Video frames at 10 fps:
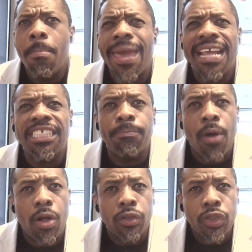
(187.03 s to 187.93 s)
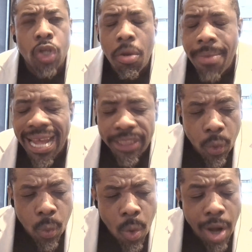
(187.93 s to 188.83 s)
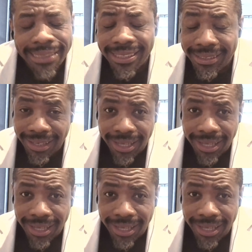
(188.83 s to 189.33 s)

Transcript: baseball, no matter what it